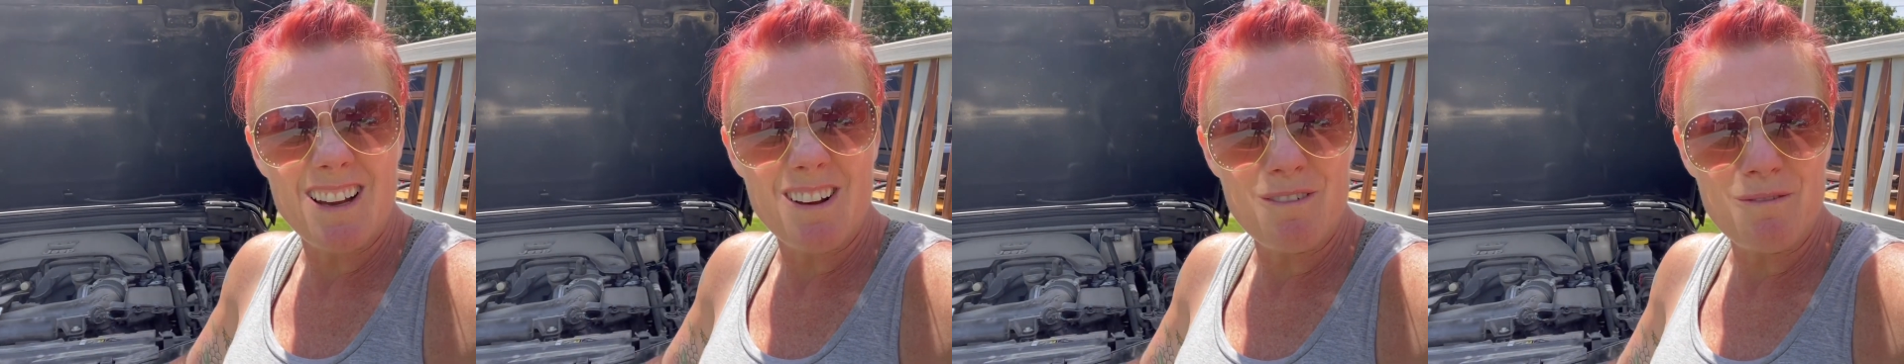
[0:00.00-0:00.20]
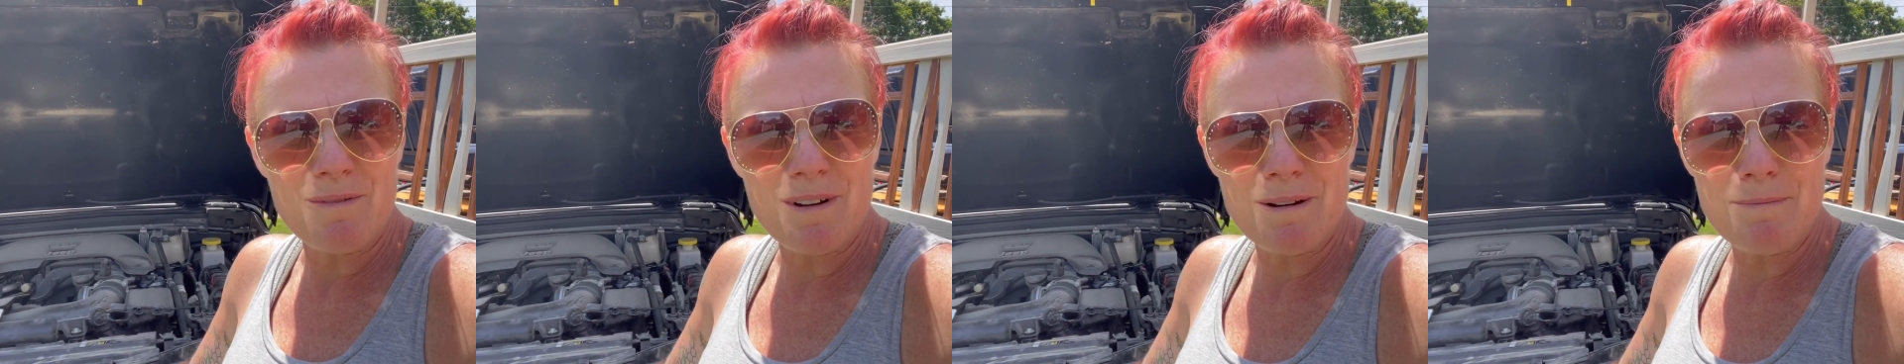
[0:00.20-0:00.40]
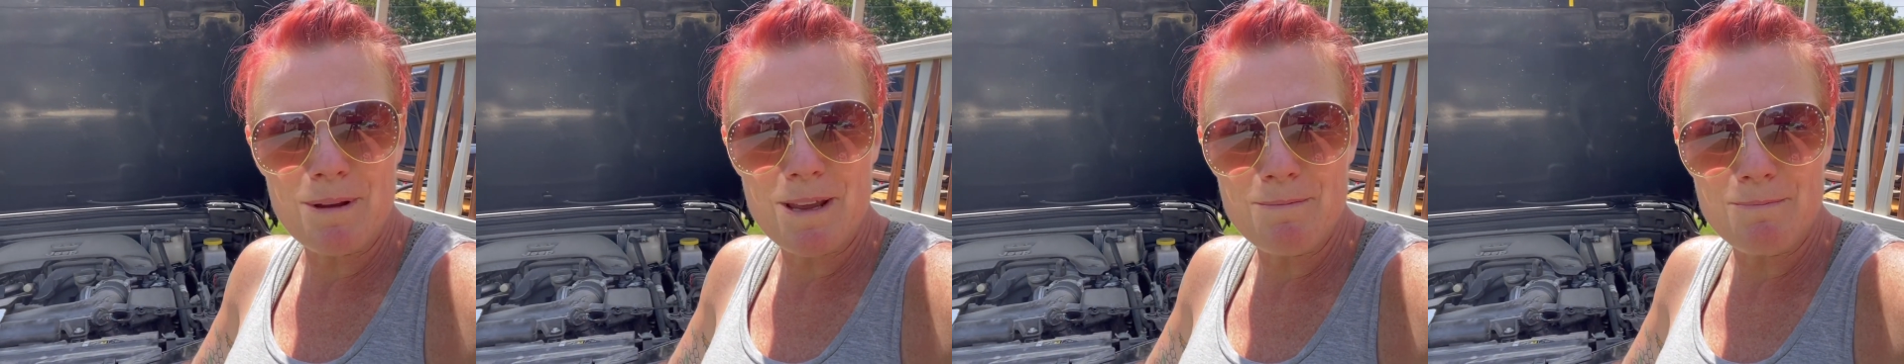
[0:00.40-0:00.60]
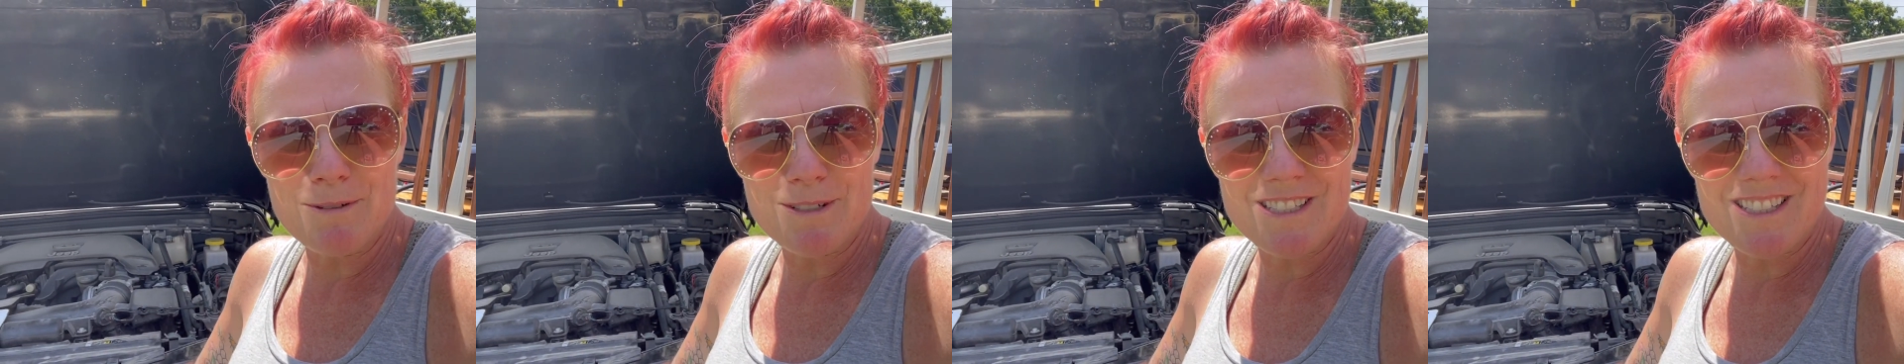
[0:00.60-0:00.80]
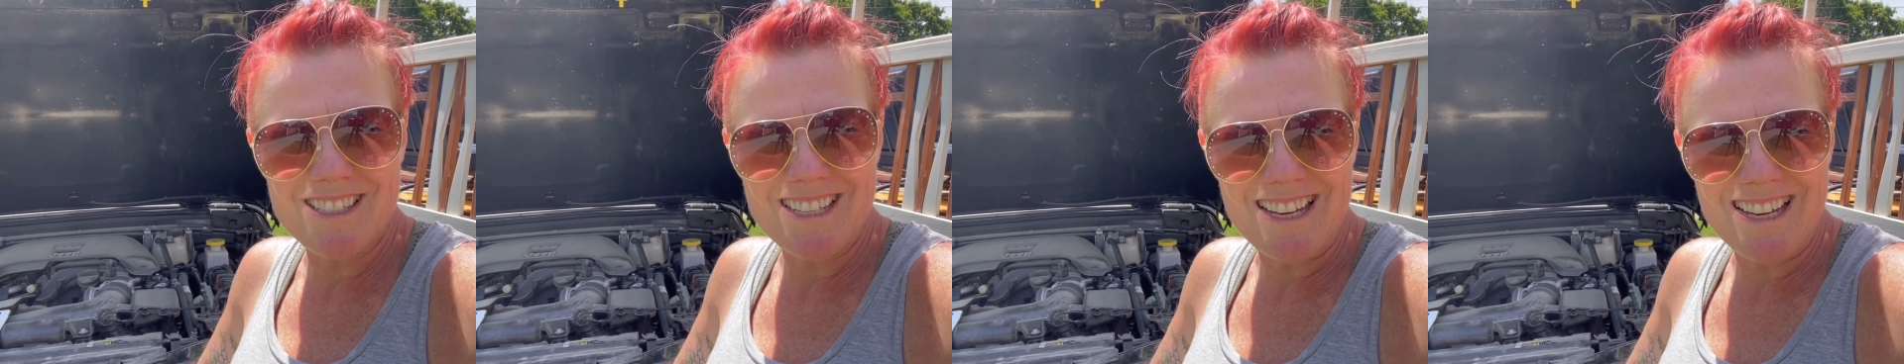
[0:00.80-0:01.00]
when people
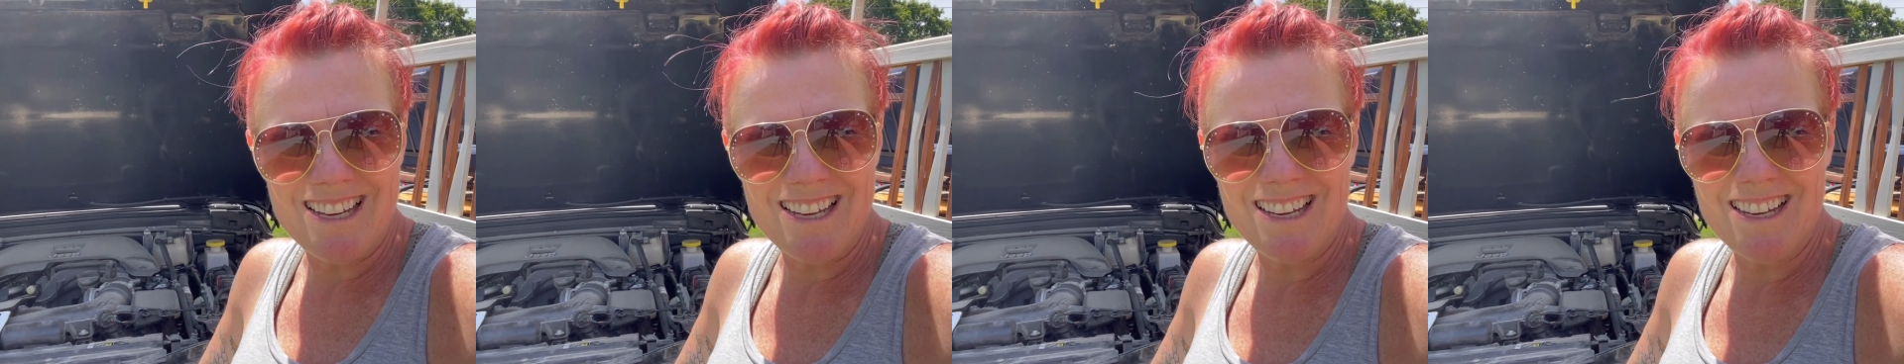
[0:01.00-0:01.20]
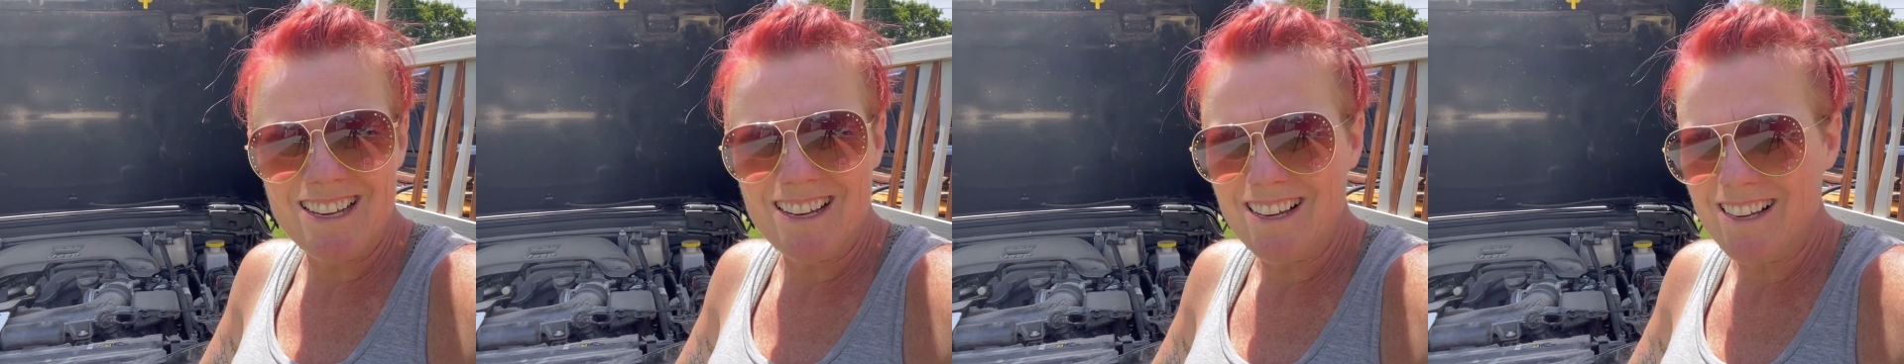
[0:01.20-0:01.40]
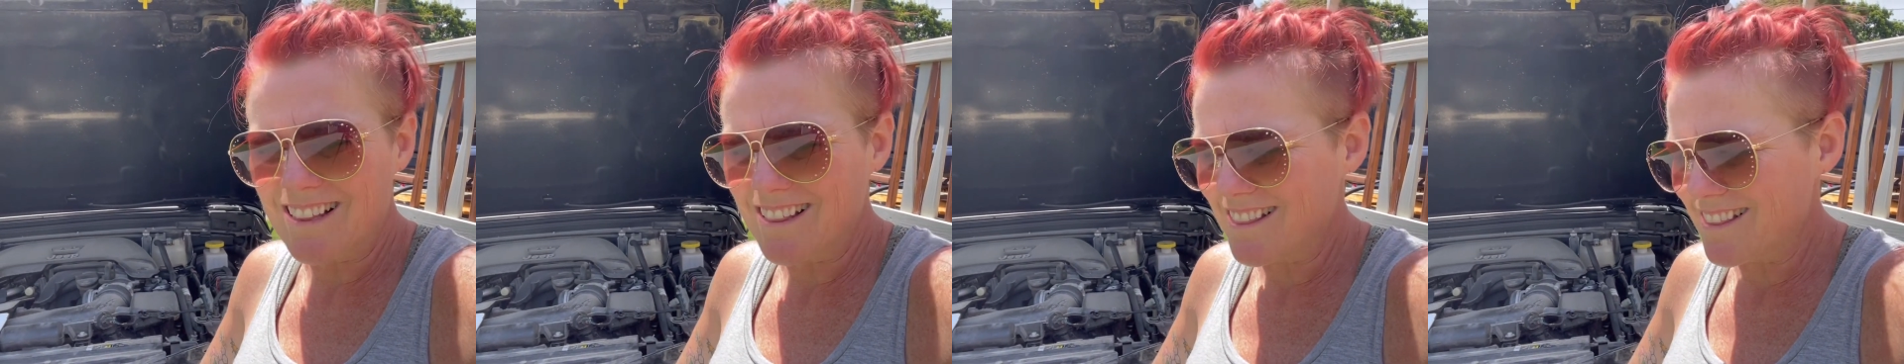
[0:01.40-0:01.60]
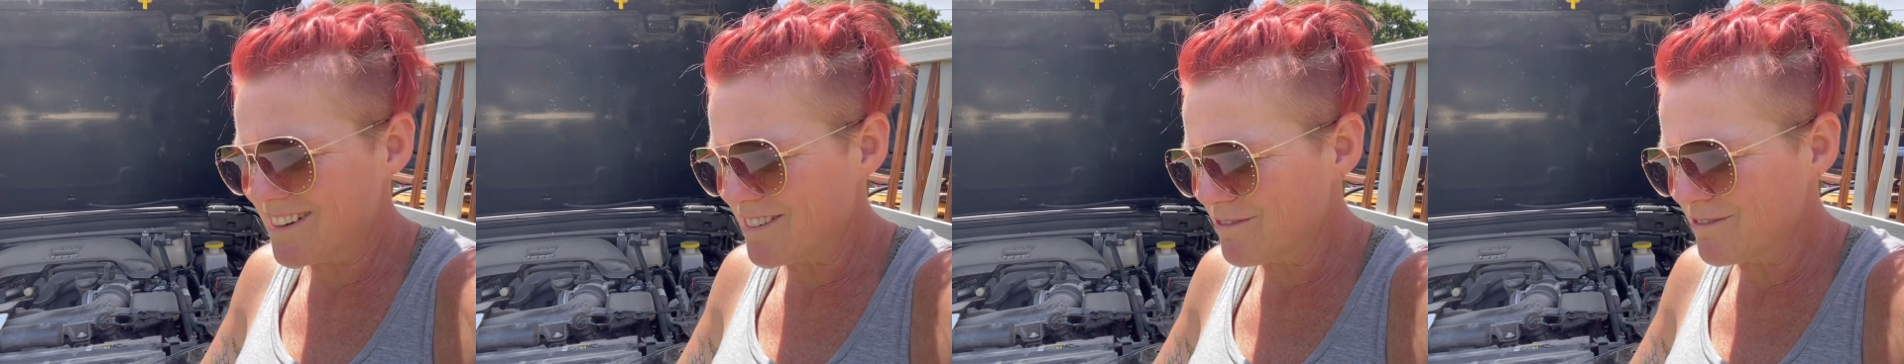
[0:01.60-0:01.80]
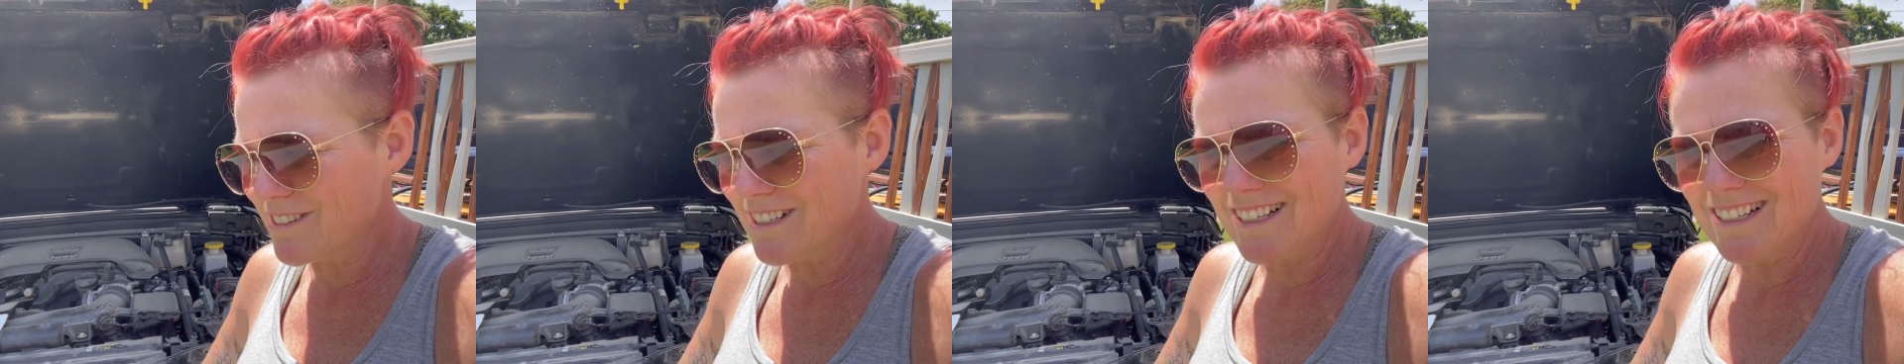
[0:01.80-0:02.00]
see it, they're
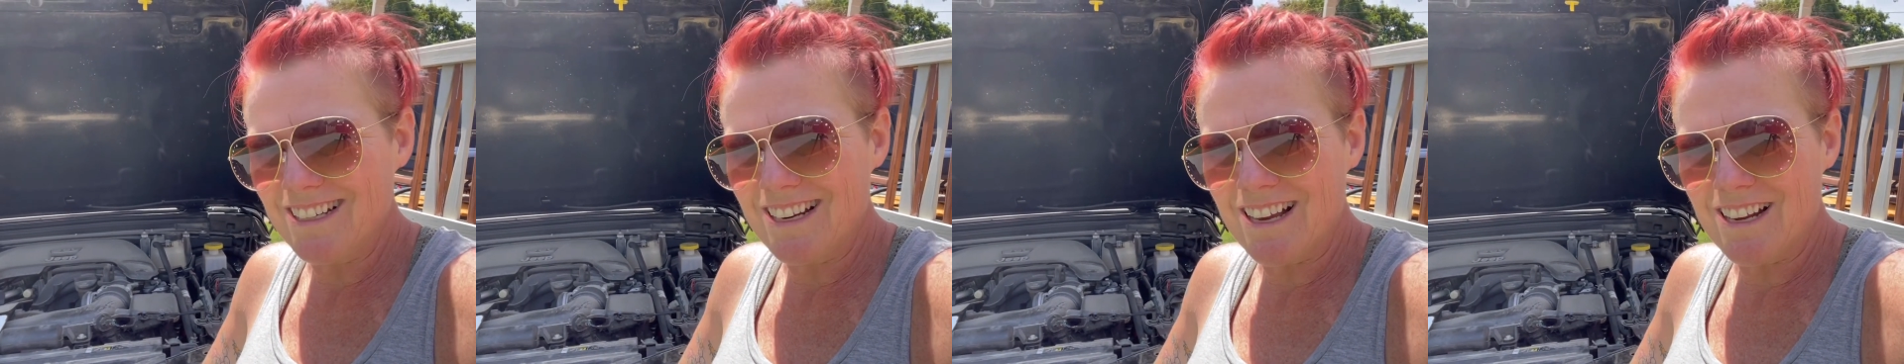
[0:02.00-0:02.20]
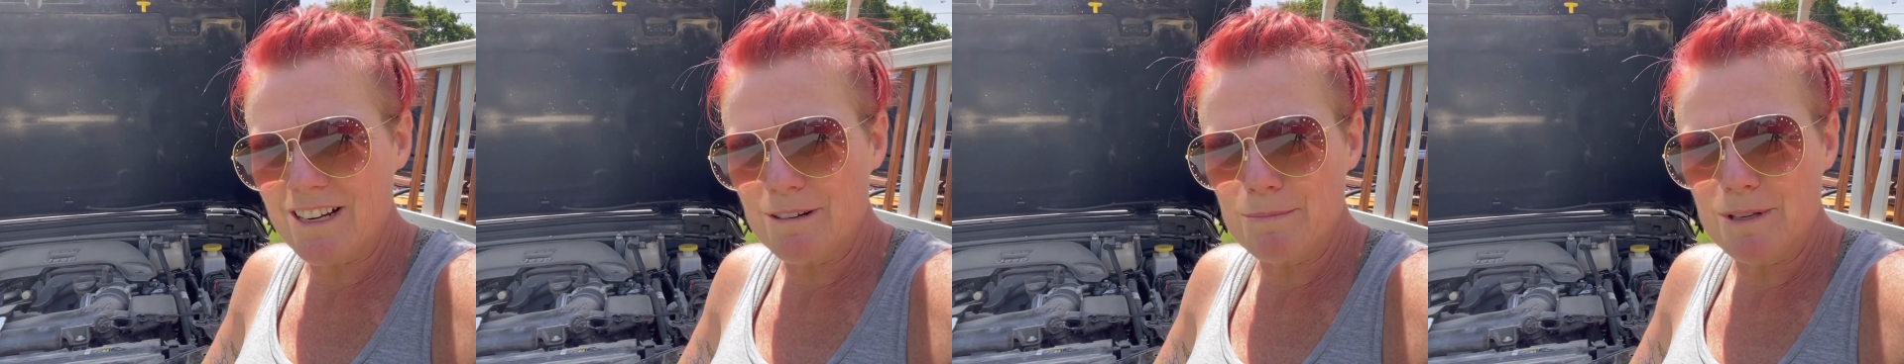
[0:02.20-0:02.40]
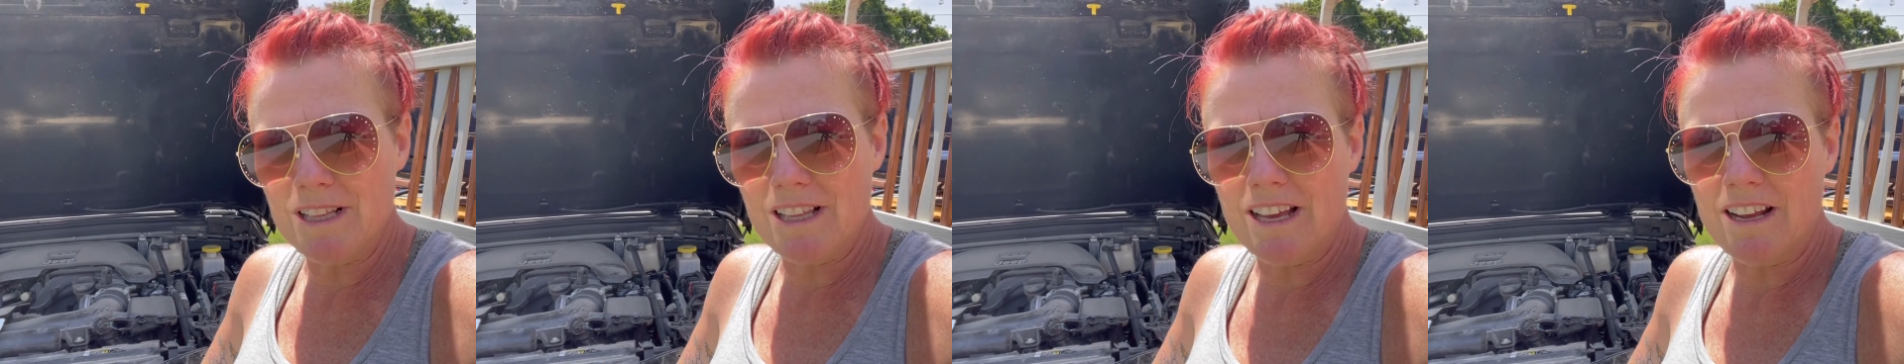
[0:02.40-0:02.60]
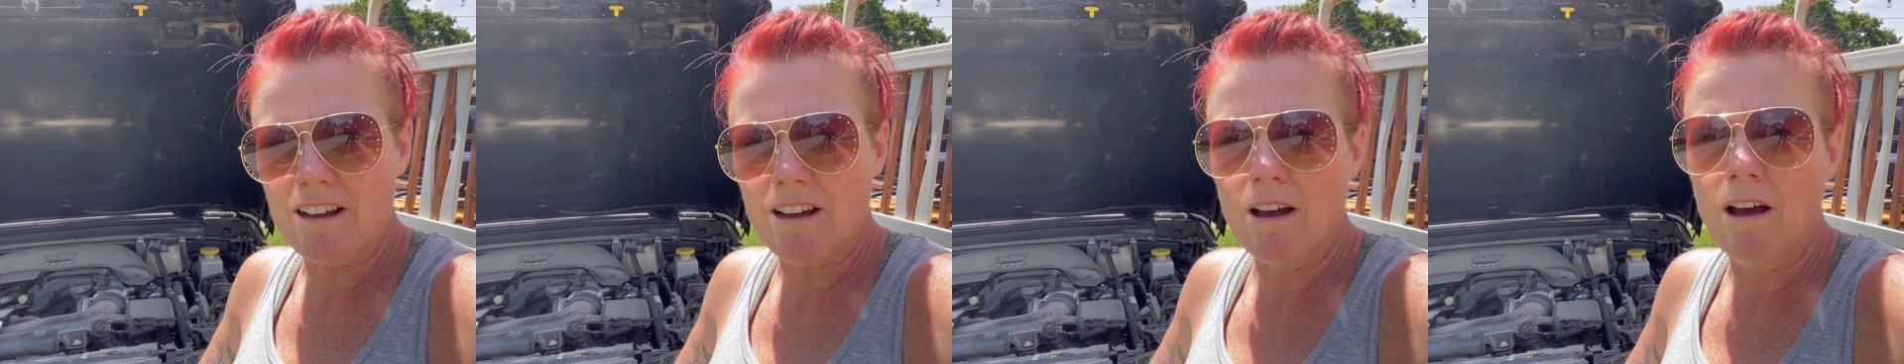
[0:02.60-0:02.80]
really not going to be like,